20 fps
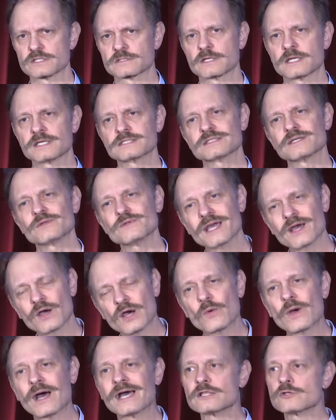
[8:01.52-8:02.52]
this, and I said, yeah,
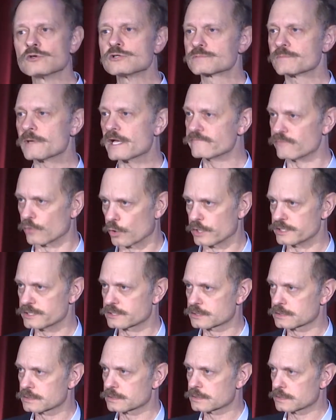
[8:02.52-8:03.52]
I lose my
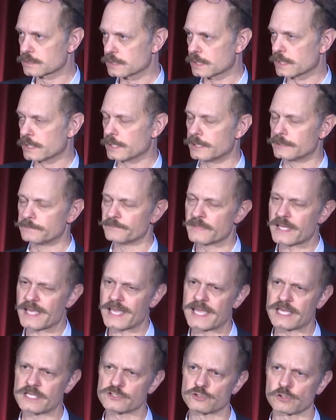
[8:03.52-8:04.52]
voice
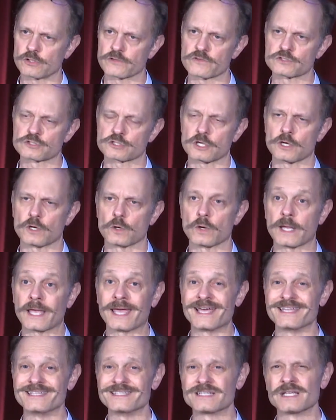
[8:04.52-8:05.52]
during the show,
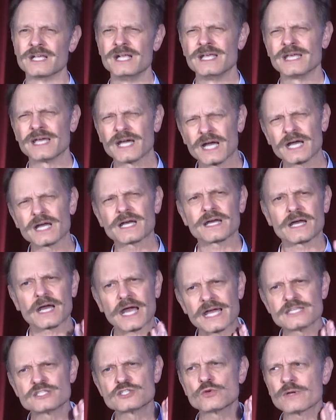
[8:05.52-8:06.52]
and
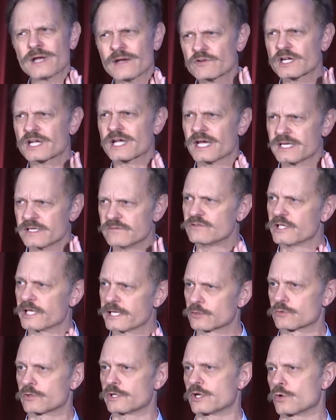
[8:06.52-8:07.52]
I do have a kind of
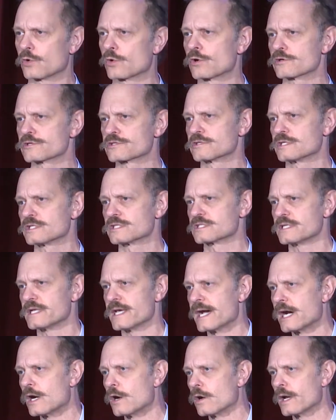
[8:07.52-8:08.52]
lingering hoarseness
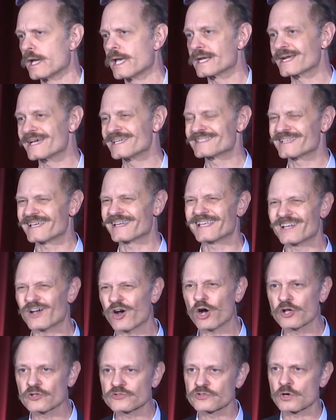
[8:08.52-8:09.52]
now. And I said, and
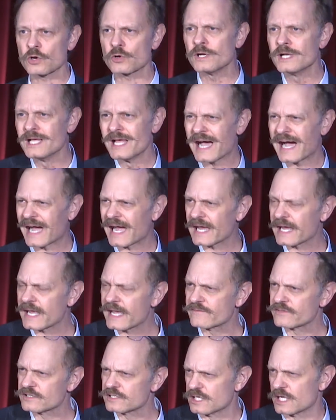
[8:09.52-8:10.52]
also, I
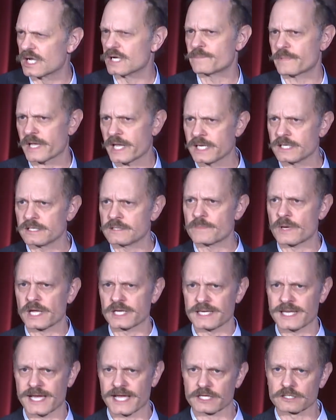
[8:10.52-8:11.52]
have a pain in
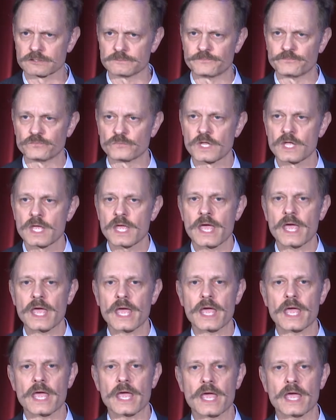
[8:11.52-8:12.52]
my neck.
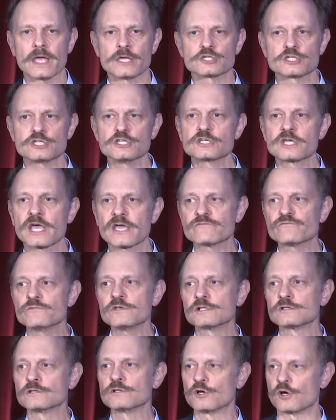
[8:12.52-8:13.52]
And she gave
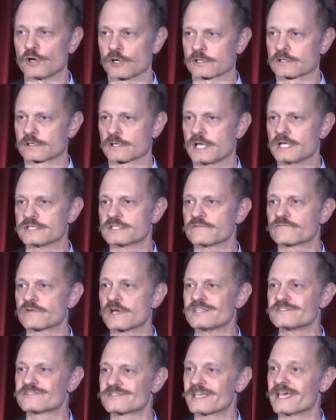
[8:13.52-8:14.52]
me a look as if
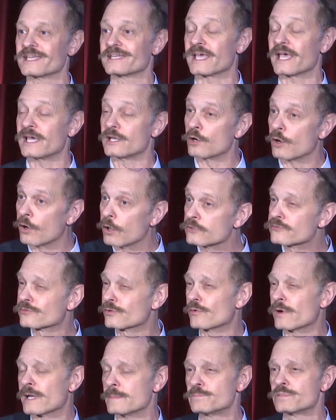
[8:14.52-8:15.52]
I said, and
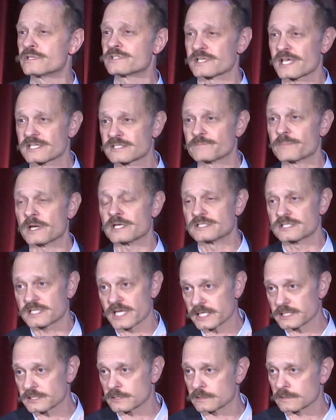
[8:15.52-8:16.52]
also I'm possessed by
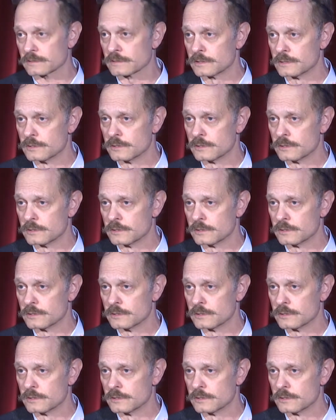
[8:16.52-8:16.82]
Satan.